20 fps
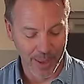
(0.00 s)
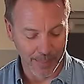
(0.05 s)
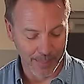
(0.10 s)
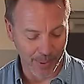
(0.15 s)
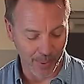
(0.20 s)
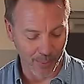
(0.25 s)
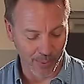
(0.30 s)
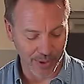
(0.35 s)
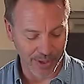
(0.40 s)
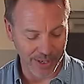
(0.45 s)

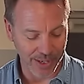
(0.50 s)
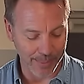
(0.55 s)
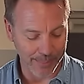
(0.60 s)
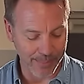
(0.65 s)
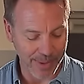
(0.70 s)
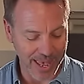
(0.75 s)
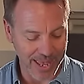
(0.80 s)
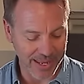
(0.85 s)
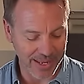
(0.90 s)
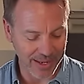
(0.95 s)
but we're going to
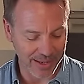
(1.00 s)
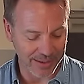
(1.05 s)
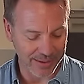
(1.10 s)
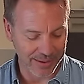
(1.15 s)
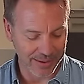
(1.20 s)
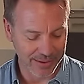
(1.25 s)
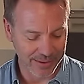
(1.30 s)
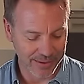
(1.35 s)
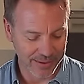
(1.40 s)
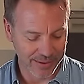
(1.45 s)
make
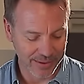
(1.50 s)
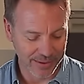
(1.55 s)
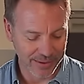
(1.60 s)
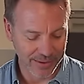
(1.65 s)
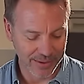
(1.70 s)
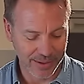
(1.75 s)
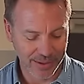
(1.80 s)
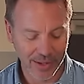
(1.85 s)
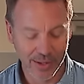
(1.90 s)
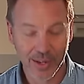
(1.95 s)
it
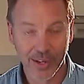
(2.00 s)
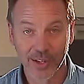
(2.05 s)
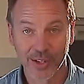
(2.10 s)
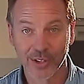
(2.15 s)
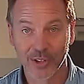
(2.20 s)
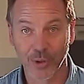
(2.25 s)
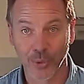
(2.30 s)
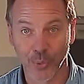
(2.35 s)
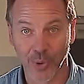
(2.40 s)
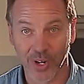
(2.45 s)

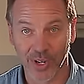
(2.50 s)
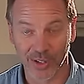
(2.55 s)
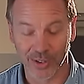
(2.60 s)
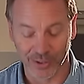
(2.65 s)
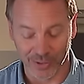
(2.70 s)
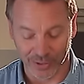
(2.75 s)
to where it